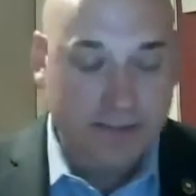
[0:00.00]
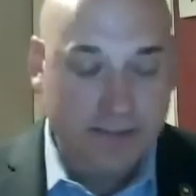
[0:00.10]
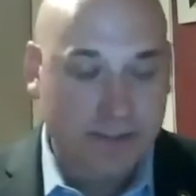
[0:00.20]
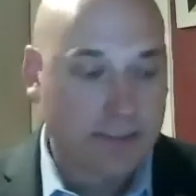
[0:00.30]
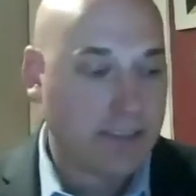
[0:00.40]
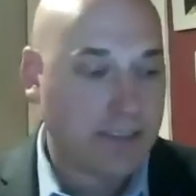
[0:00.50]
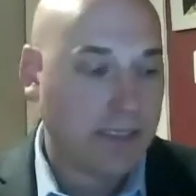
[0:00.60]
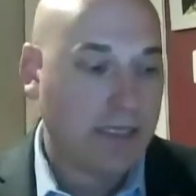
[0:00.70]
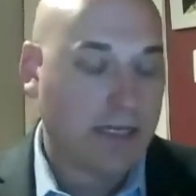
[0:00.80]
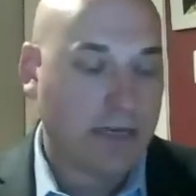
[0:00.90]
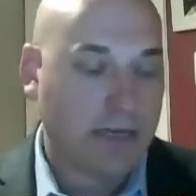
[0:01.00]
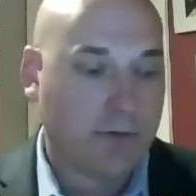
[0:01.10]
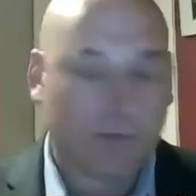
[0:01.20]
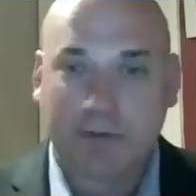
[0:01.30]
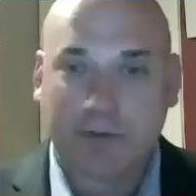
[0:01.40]
son,
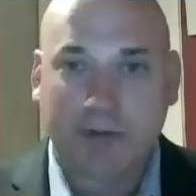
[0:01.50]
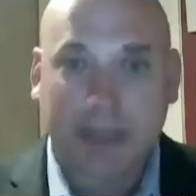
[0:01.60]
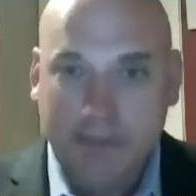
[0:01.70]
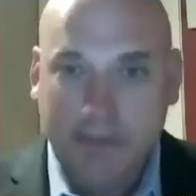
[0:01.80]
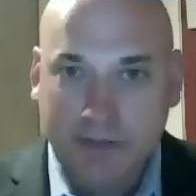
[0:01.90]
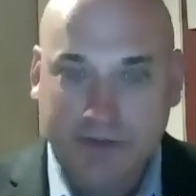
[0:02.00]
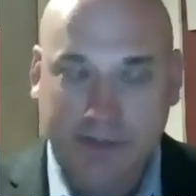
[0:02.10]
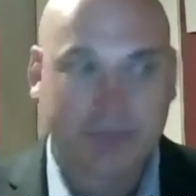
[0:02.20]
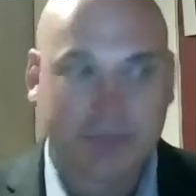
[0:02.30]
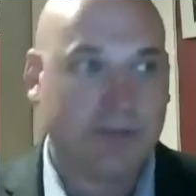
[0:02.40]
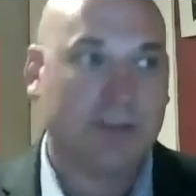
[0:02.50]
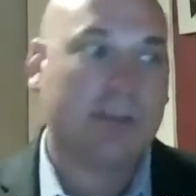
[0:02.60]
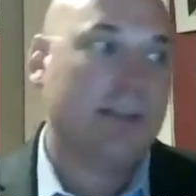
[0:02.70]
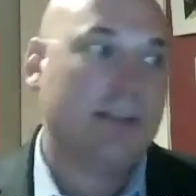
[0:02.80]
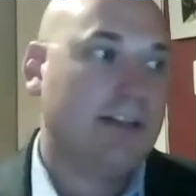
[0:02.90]
worked with the Reagan administration,
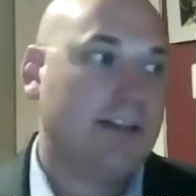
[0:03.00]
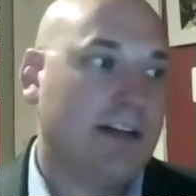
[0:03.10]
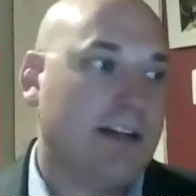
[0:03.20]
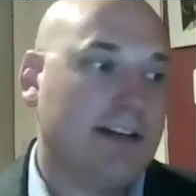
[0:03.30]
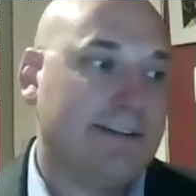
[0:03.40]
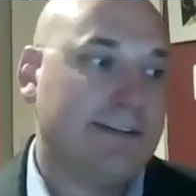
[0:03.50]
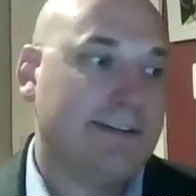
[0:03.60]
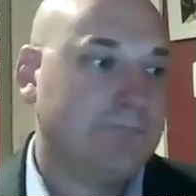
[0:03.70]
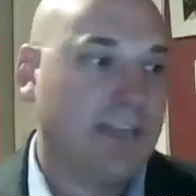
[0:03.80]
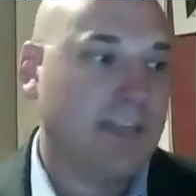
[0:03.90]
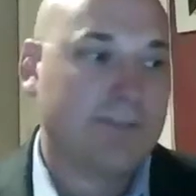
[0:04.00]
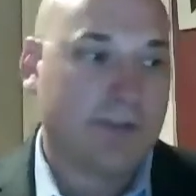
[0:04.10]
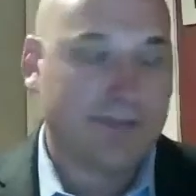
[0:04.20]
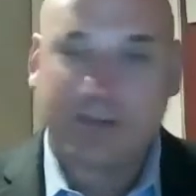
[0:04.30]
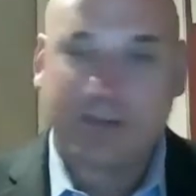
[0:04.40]
then started
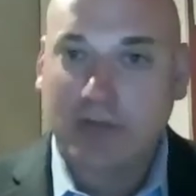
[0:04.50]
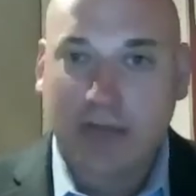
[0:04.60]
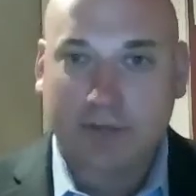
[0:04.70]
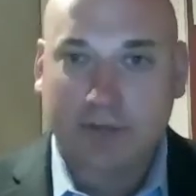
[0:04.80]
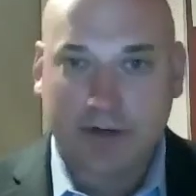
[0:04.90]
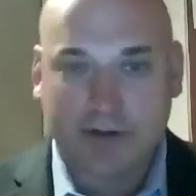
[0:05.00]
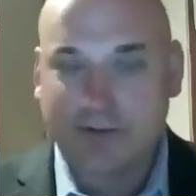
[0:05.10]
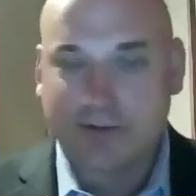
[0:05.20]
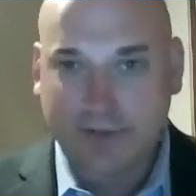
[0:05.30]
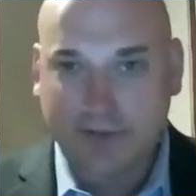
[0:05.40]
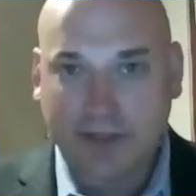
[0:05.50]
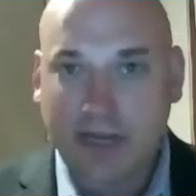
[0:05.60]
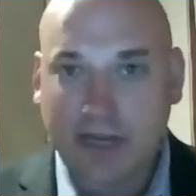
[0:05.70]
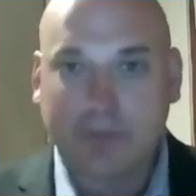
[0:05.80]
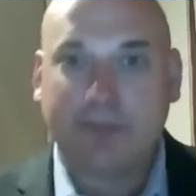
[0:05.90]
his own consulting
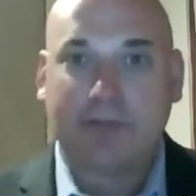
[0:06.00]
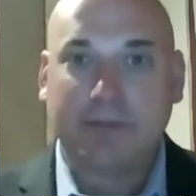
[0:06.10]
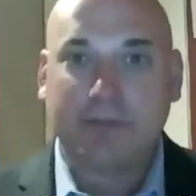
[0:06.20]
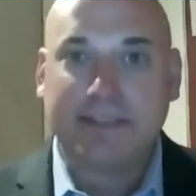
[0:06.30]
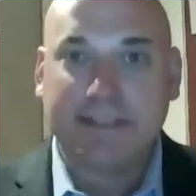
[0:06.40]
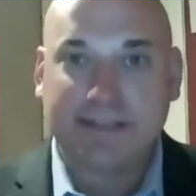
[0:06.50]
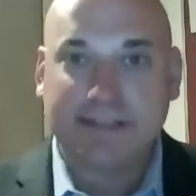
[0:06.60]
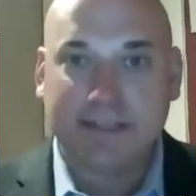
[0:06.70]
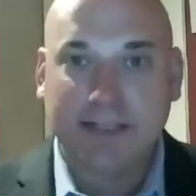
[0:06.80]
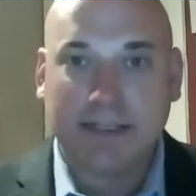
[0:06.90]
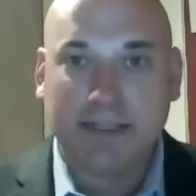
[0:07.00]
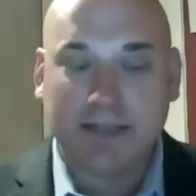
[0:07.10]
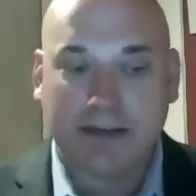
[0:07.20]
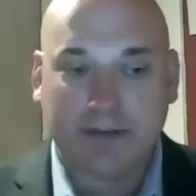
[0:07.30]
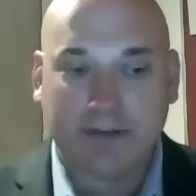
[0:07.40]
lobbying firm in DC,
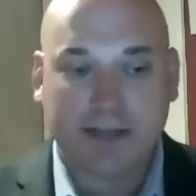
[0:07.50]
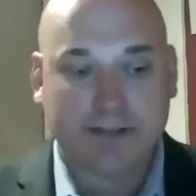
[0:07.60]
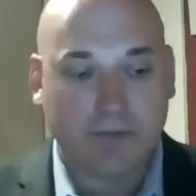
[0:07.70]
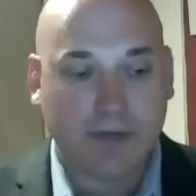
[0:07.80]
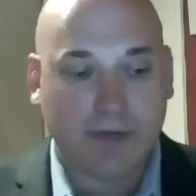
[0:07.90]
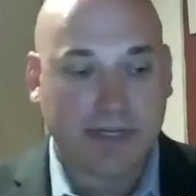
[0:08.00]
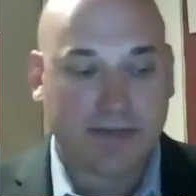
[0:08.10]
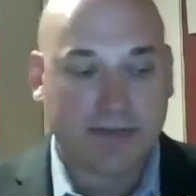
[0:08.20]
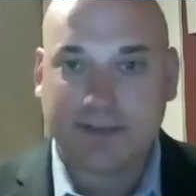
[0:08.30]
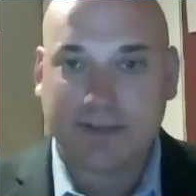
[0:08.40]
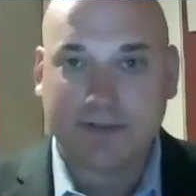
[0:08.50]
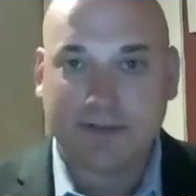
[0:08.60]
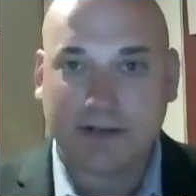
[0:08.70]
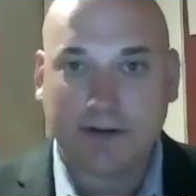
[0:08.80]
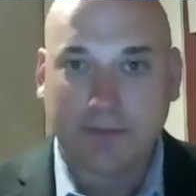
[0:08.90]
right next to the White House,
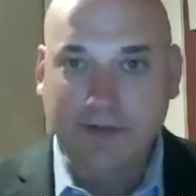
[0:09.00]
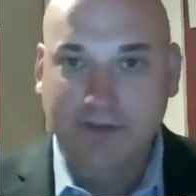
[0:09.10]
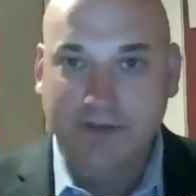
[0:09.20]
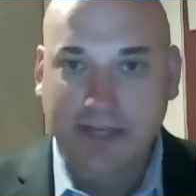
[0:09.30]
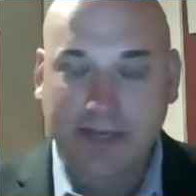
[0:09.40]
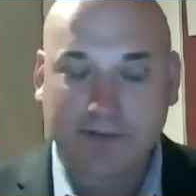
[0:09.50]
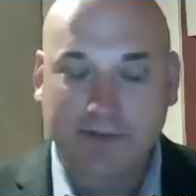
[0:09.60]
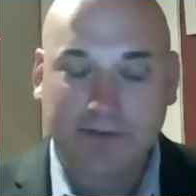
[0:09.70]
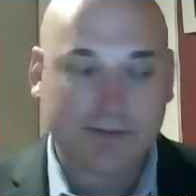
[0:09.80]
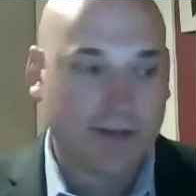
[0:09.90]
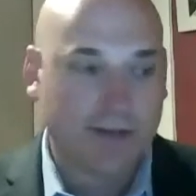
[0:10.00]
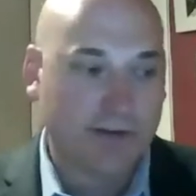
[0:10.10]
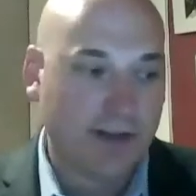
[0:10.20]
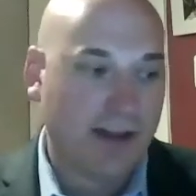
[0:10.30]
1700 Pennsylvania Avenue. So